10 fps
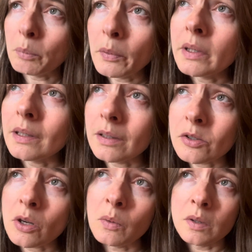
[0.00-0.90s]
point of the
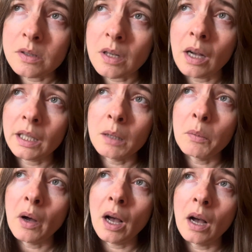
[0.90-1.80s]
show was talking
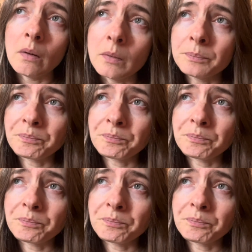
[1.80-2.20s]
about how